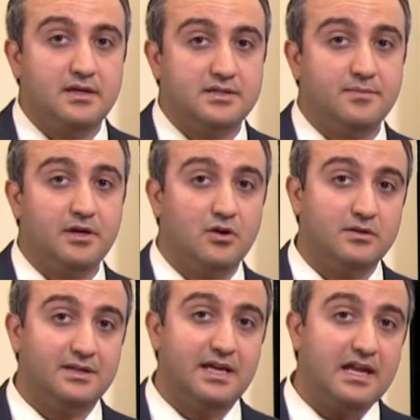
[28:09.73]
something
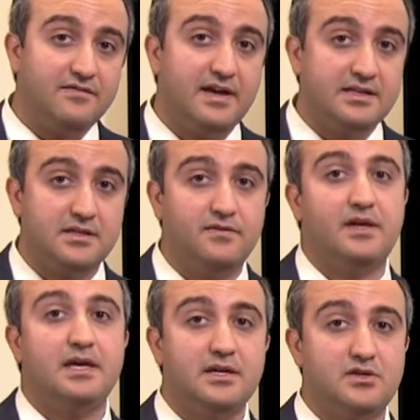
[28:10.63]
called an invasive
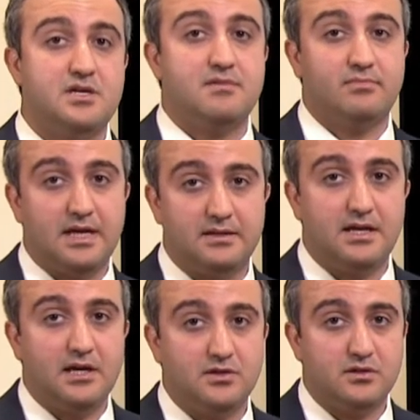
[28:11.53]
EEG
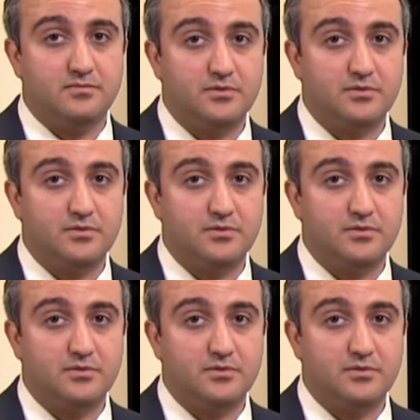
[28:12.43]
implantation.